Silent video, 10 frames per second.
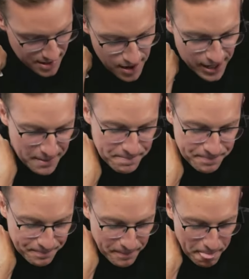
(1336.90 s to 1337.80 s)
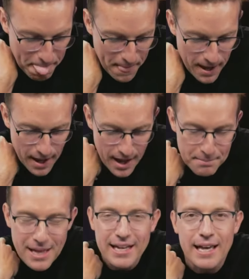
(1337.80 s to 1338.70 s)
Okay.
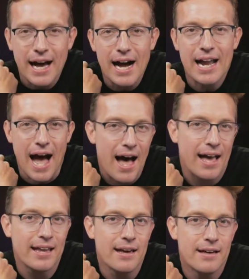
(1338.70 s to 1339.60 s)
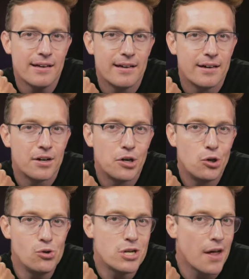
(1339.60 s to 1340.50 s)
I'm like a guy
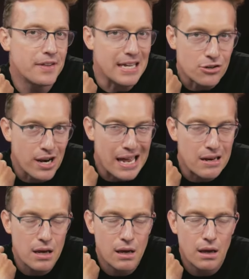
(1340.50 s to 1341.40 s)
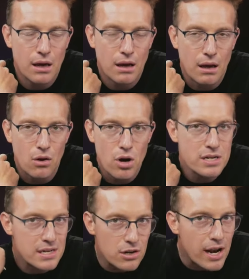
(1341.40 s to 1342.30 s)
who's on the internet, who
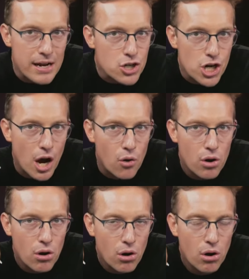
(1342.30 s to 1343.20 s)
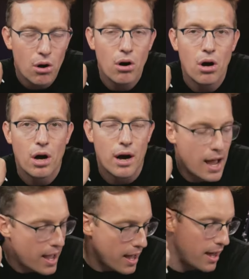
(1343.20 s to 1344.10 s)
has an internet show.
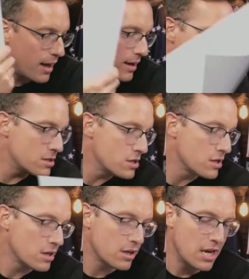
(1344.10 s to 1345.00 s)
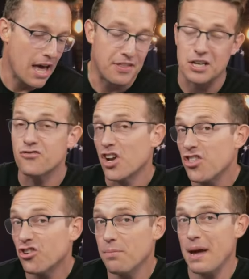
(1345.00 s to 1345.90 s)
And I think it's fun to
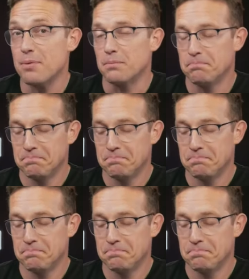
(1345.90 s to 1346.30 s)
throw a paper.